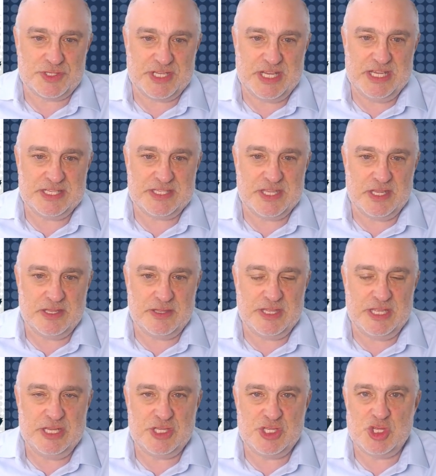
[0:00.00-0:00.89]
is that
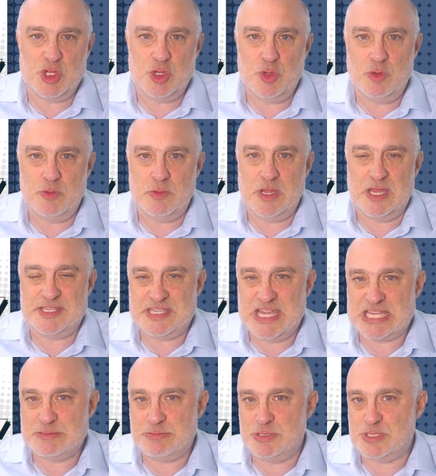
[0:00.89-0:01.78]
the two
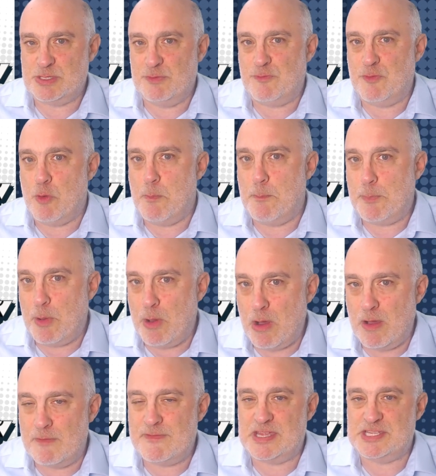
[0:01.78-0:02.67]
assessments that form
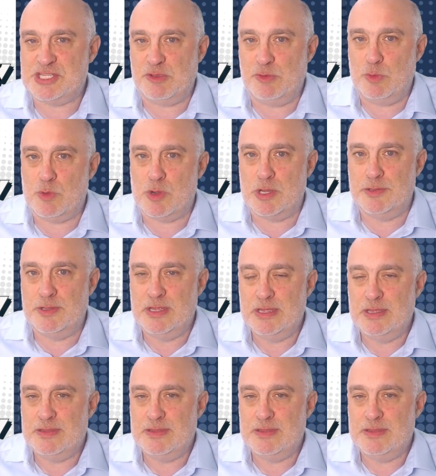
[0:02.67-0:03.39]
part of SQE1,